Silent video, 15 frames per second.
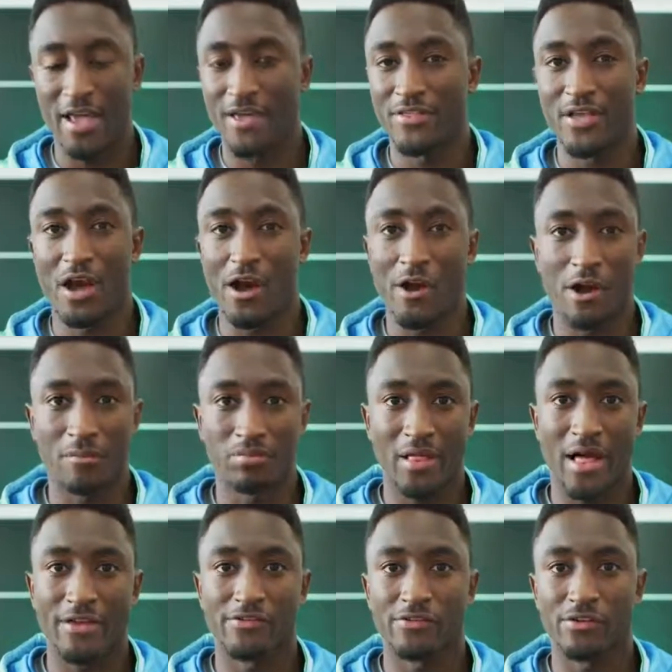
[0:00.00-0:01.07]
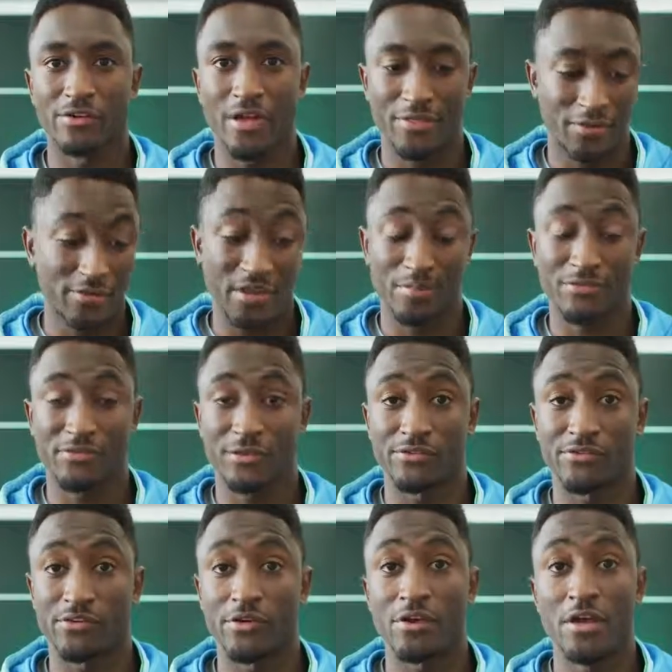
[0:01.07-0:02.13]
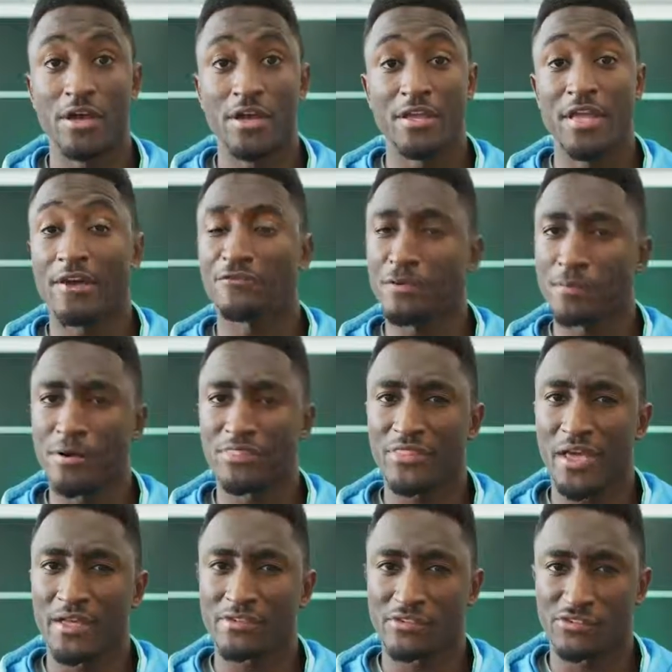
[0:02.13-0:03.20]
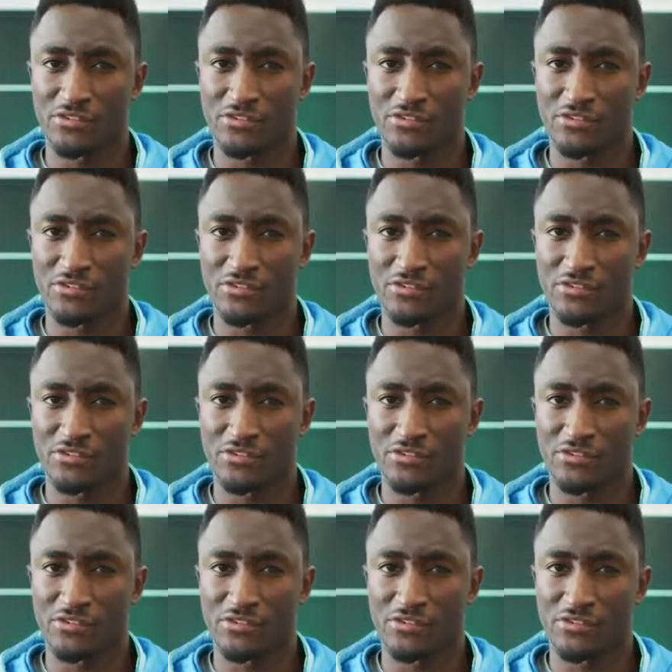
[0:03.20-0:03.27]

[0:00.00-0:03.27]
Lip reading: and the IR blaster and the depth sensor, you have to put that